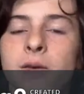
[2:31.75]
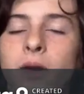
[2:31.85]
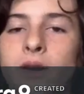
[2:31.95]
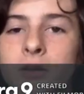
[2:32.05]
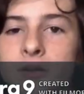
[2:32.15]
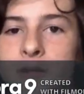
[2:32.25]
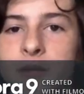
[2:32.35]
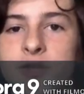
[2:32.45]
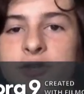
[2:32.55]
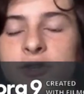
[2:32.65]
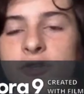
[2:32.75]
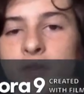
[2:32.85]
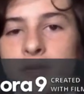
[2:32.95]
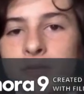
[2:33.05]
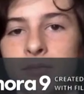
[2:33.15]
Anyway, tangent
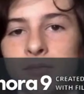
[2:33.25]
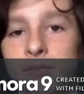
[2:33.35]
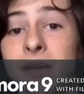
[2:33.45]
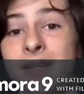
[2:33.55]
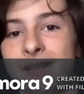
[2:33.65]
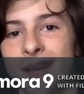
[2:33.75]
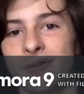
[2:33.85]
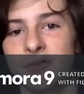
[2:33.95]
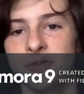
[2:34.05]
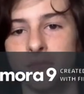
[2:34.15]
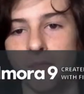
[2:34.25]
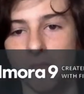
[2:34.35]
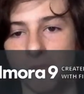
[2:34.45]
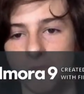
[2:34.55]
over. Back to nouns.